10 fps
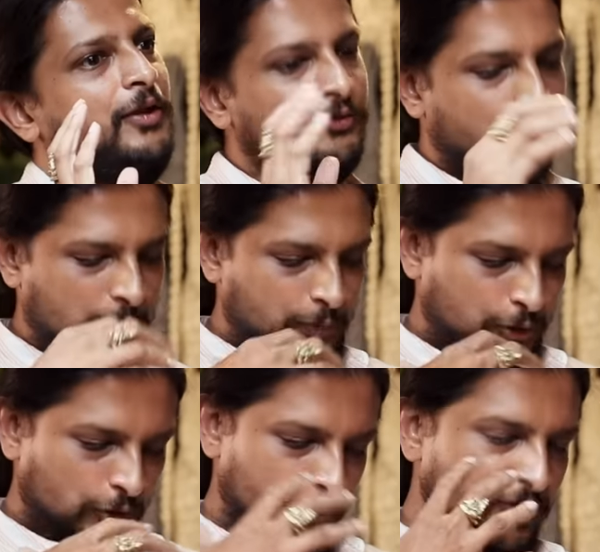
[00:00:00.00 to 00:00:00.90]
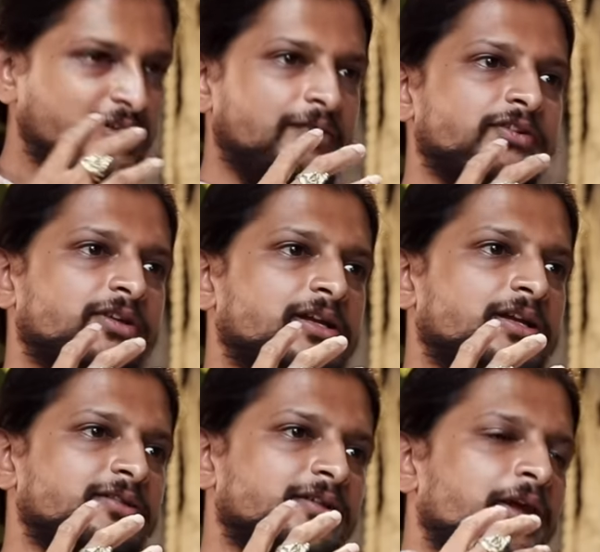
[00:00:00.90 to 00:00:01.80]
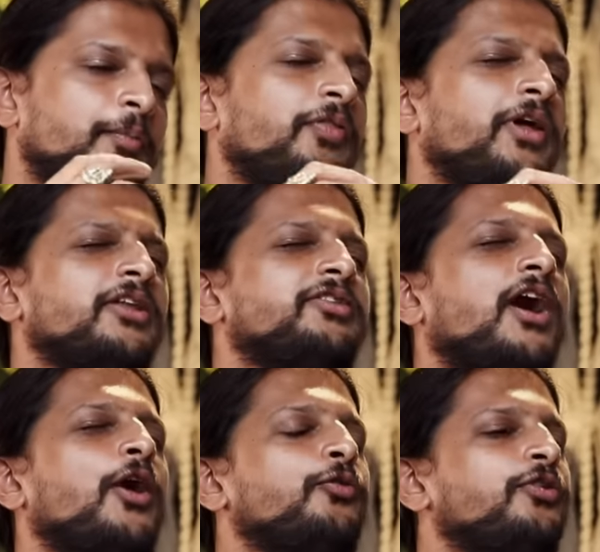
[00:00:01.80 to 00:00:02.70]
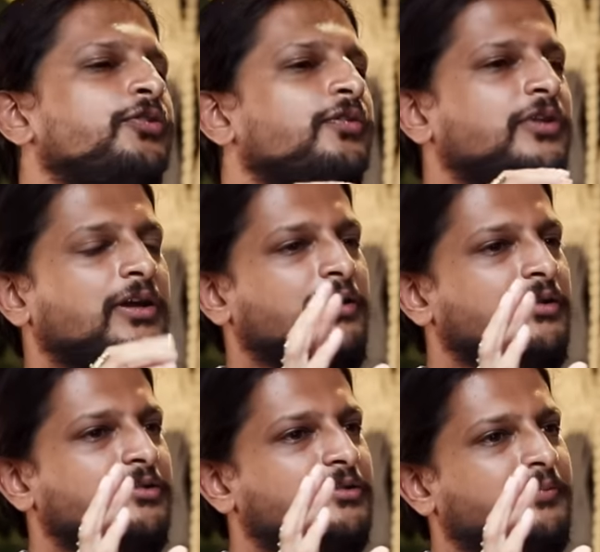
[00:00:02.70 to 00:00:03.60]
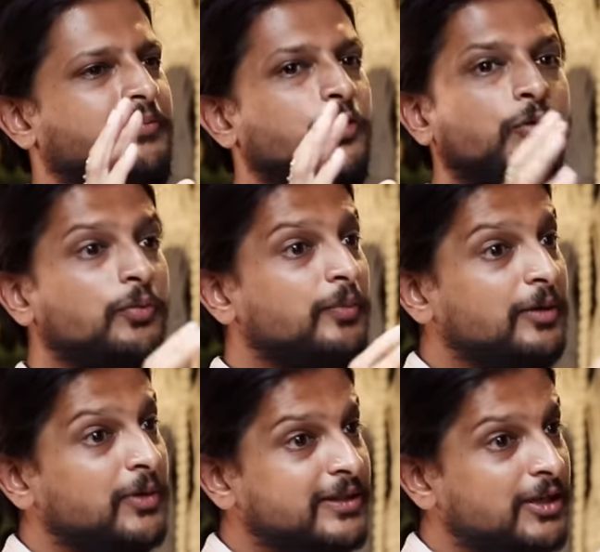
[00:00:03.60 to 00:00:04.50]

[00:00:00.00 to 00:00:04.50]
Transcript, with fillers: So people talk about seven chakras, but there are thousands of chakras. You know Marma